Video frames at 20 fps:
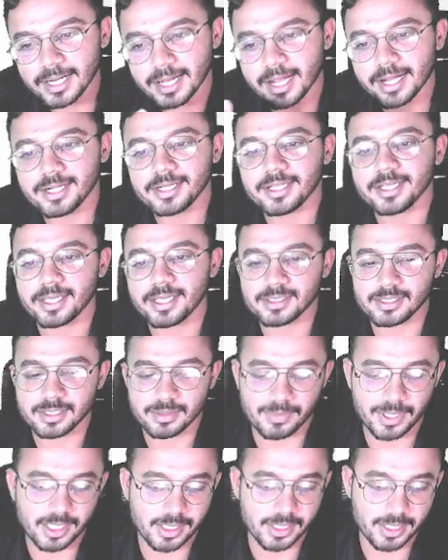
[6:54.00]
and
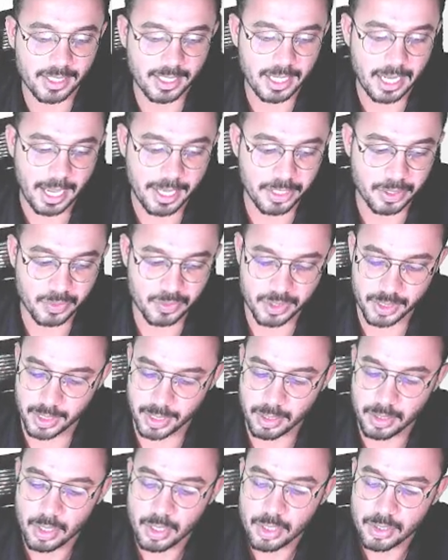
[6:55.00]
asymmetrical IUGR.
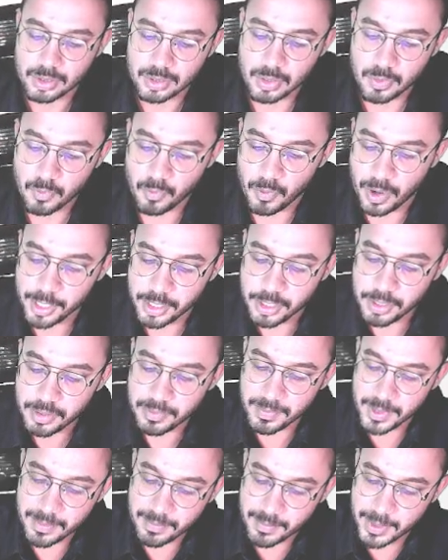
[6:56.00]
So what do
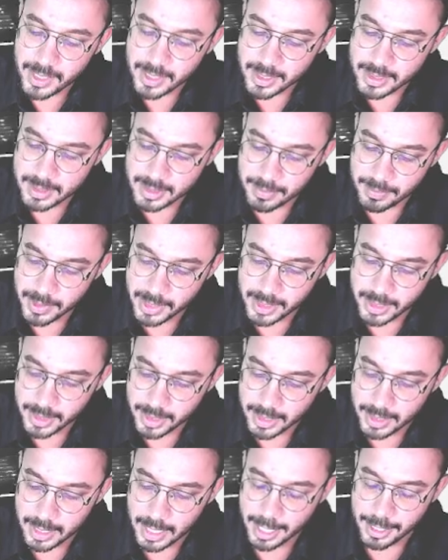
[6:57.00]
you mean by this
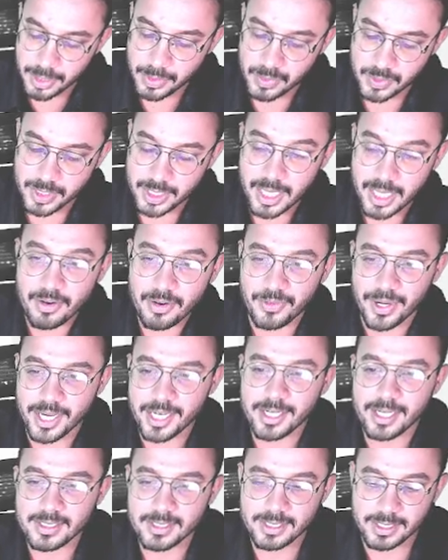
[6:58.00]
symmetrical IUGR?
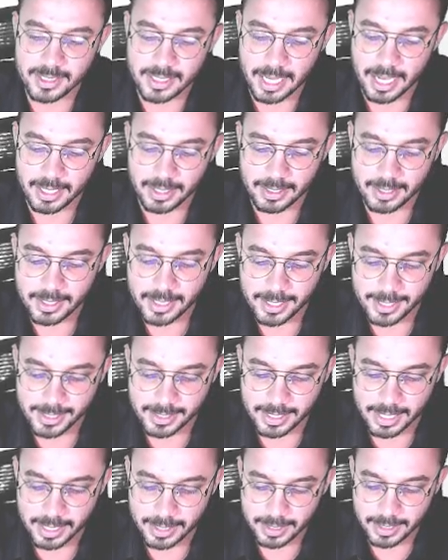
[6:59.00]
When does it occur? It
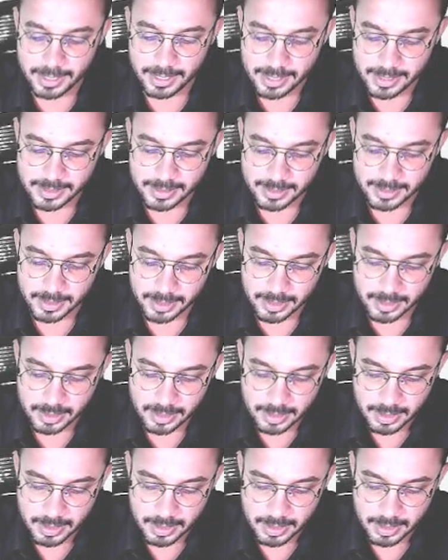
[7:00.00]
occurs in